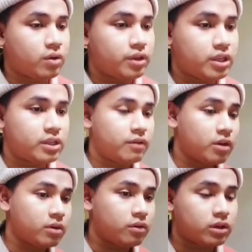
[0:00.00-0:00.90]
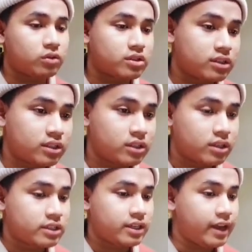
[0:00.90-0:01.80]
We develop constructor,
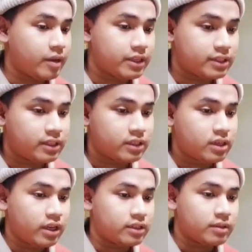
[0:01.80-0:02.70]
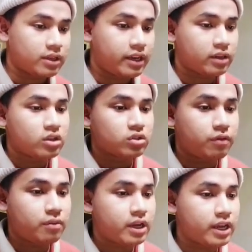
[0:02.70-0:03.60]
set and get method, and something like that. So
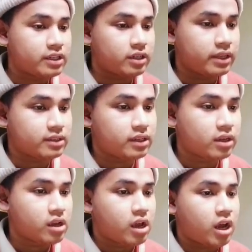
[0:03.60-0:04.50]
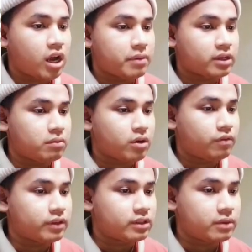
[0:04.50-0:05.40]
for my additional method, I make a month
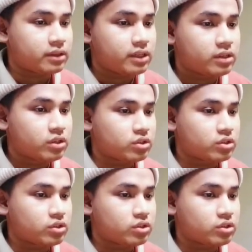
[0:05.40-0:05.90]
converter method.